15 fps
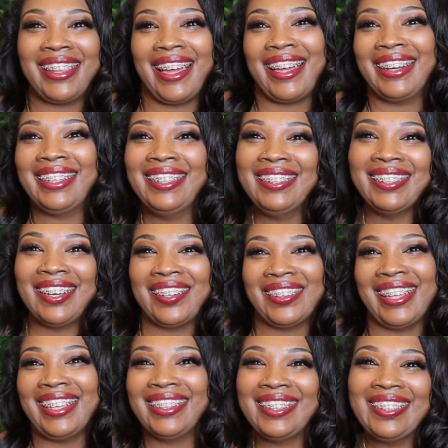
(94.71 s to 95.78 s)
that,
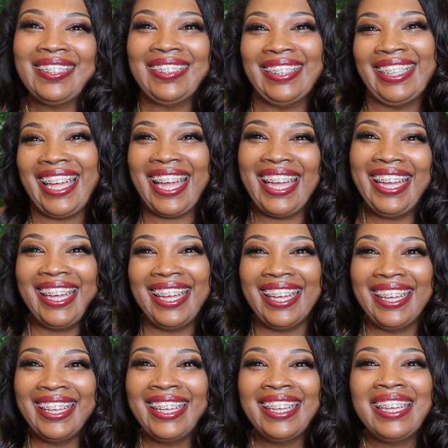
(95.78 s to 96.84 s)
that little
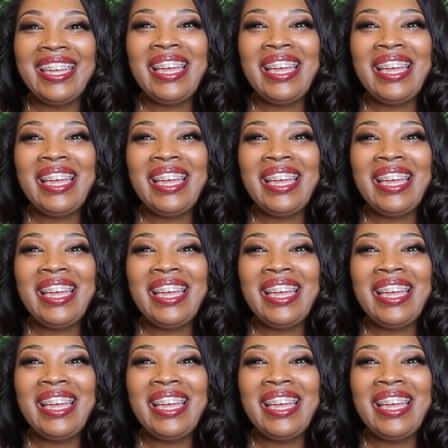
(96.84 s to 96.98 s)
hey.